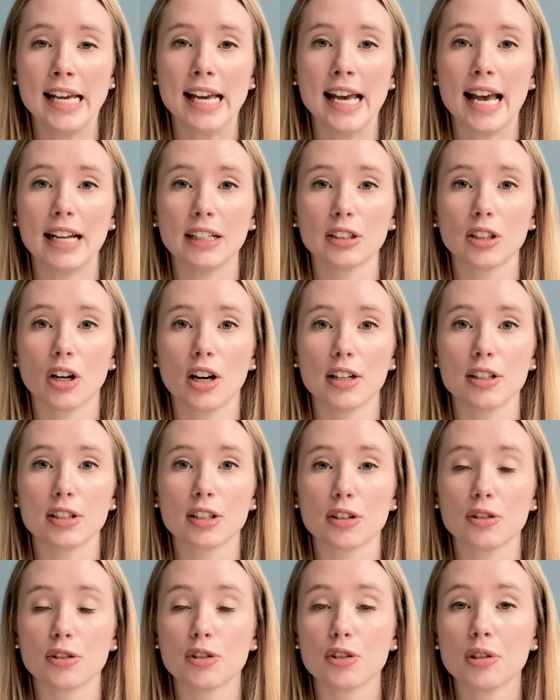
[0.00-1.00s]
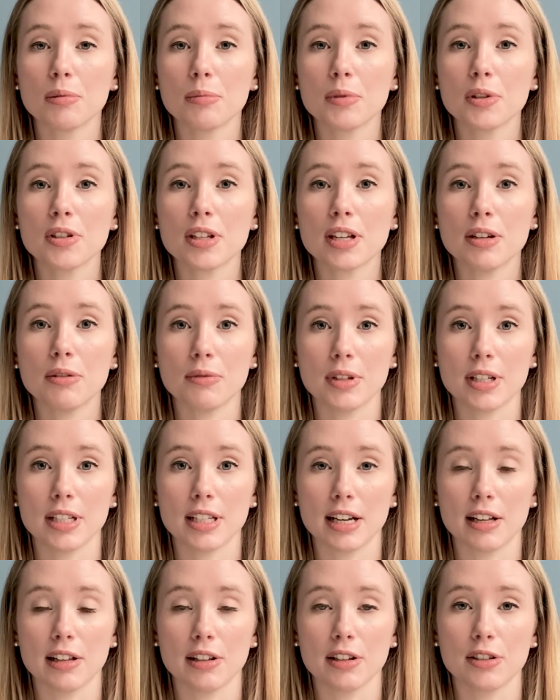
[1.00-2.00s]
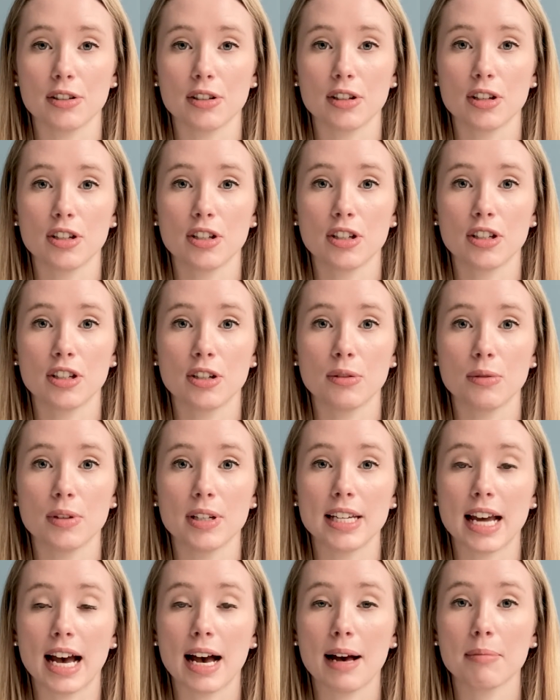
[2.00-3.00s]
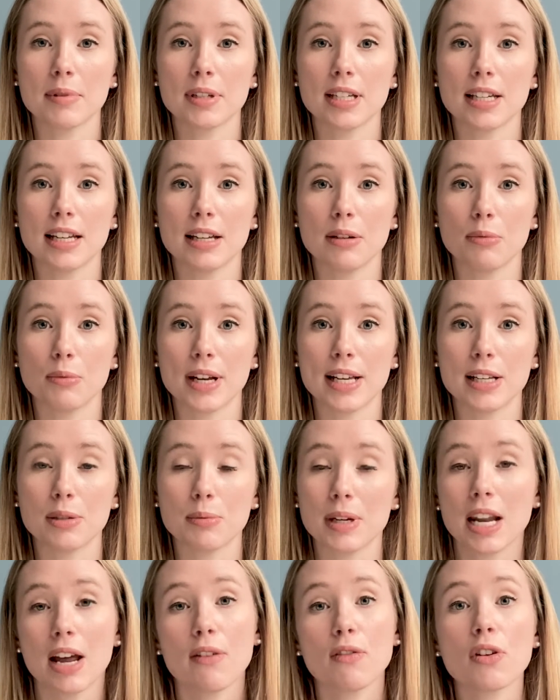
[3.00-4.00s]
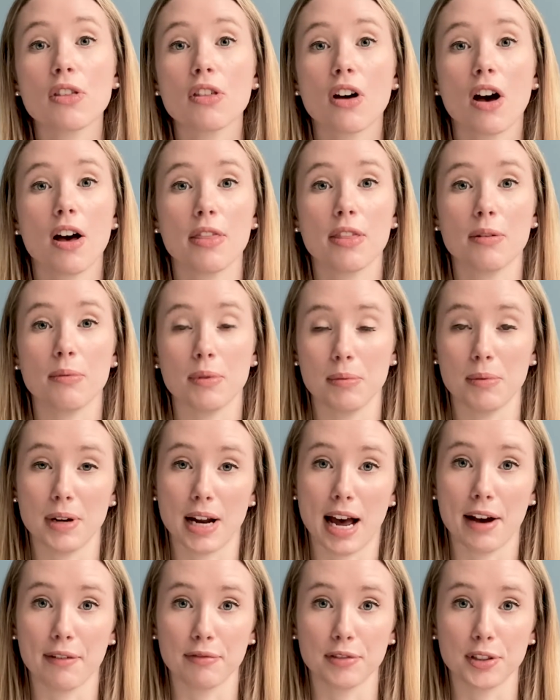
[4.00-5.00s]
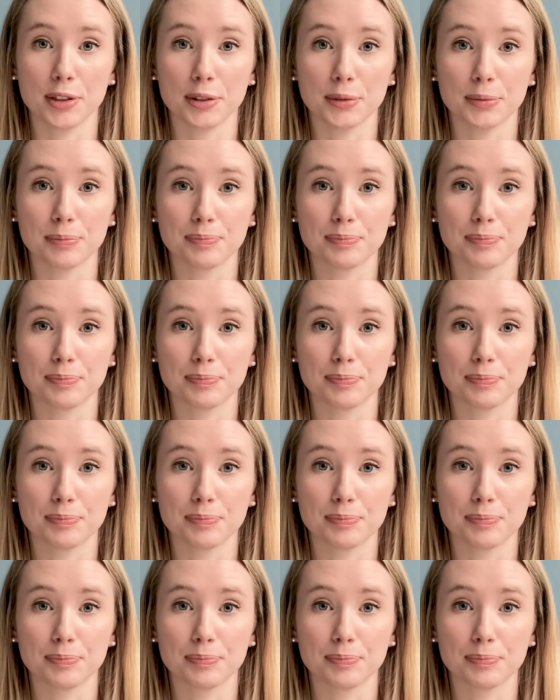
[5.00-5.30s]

and caused consumers and retailers to adapt in ways we never thought that we would have to.